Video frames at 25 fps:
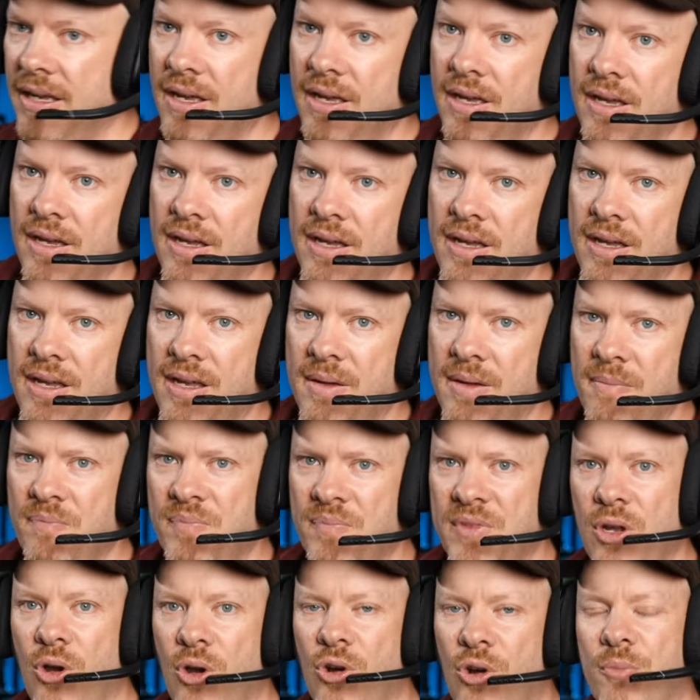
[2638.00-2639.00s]
Um,
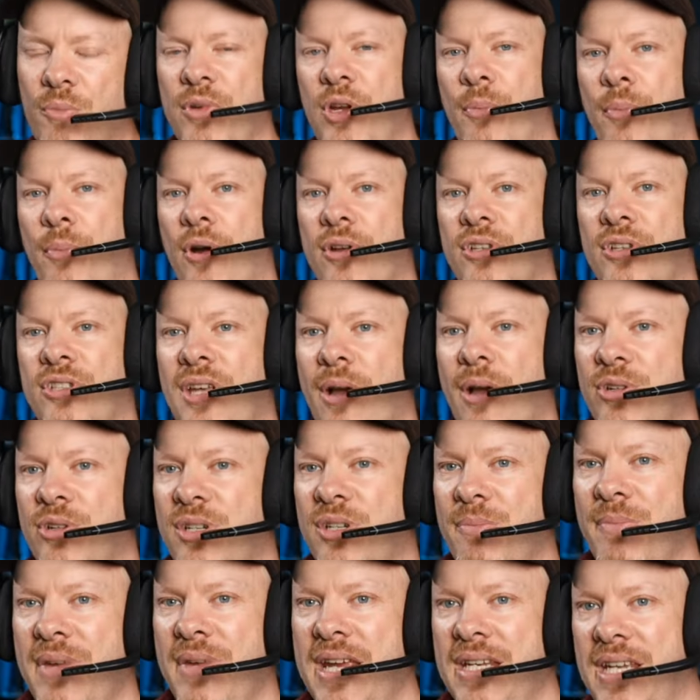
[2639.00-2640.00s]
hook me up on
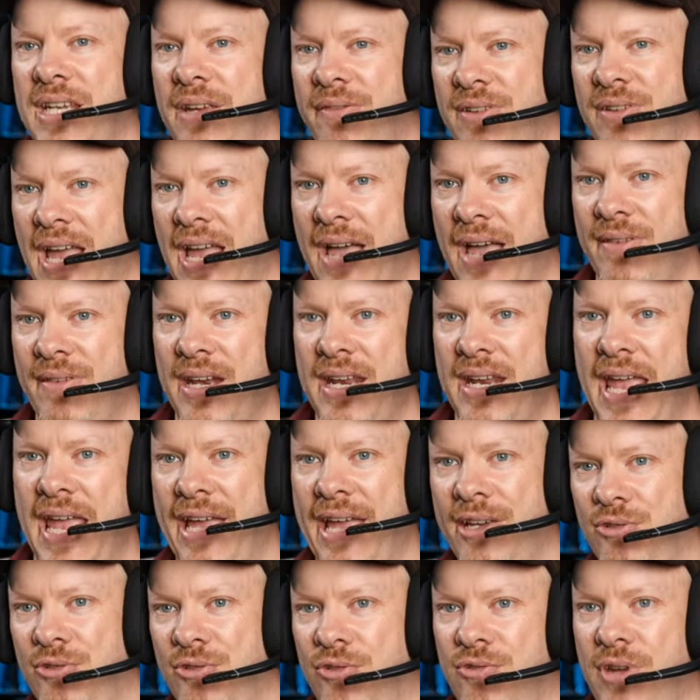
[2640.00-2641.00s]
social media if you have any
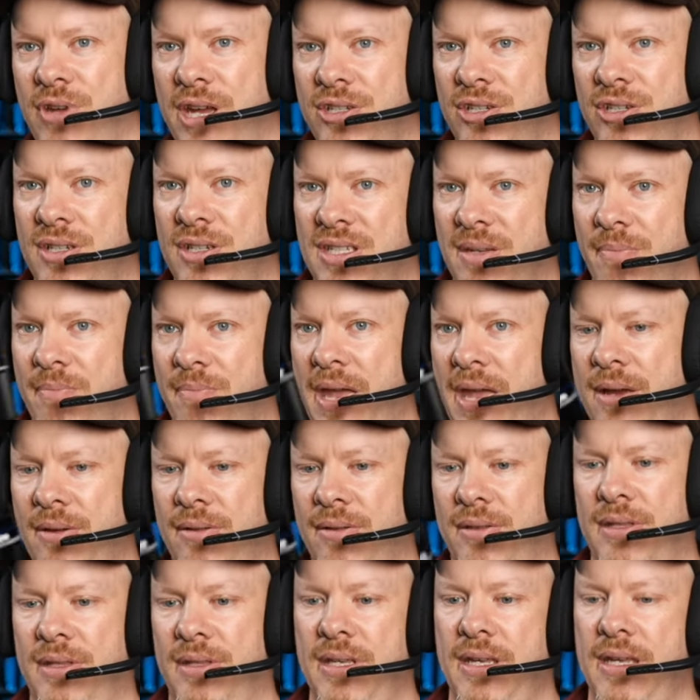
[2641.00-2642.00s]
extra questions about
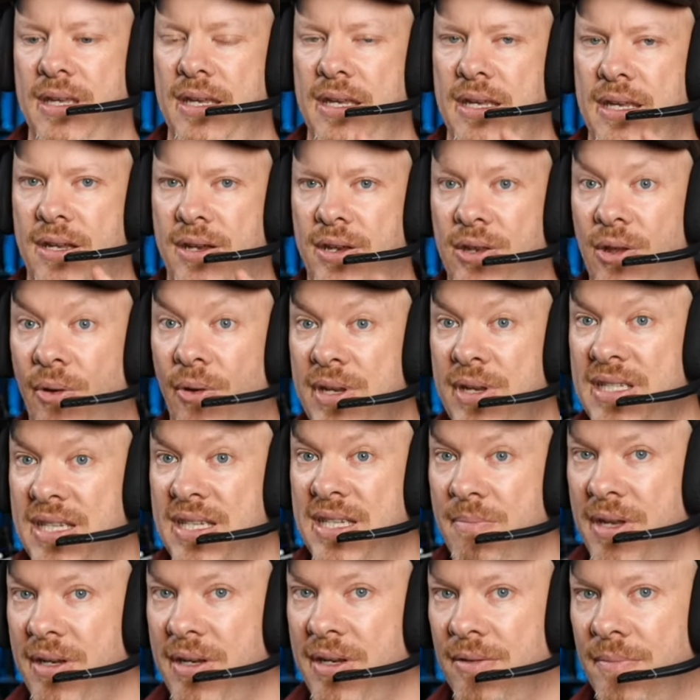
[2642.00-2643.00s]
the 90
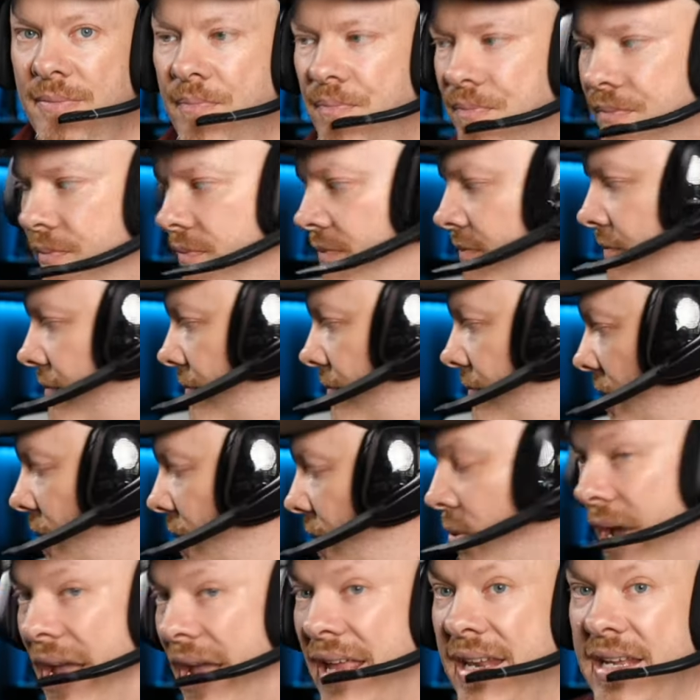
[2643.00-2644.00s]
mil
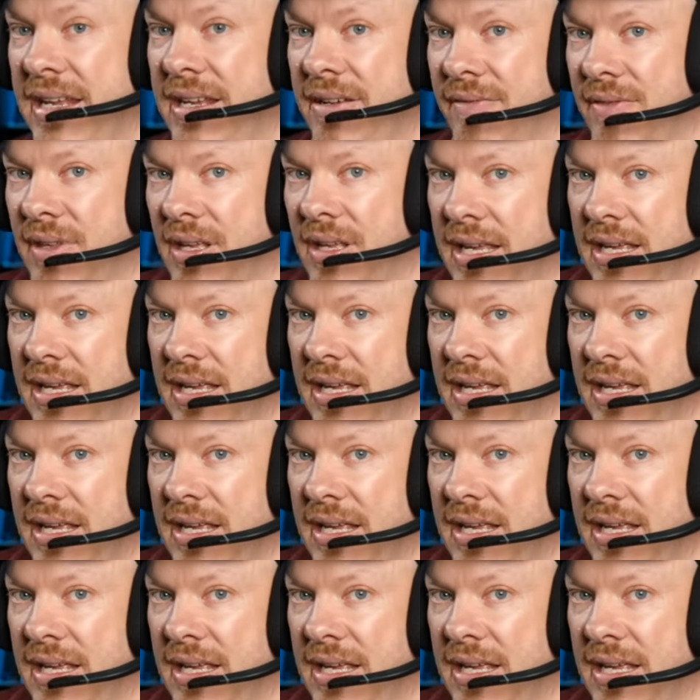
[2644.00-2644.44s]
or any of the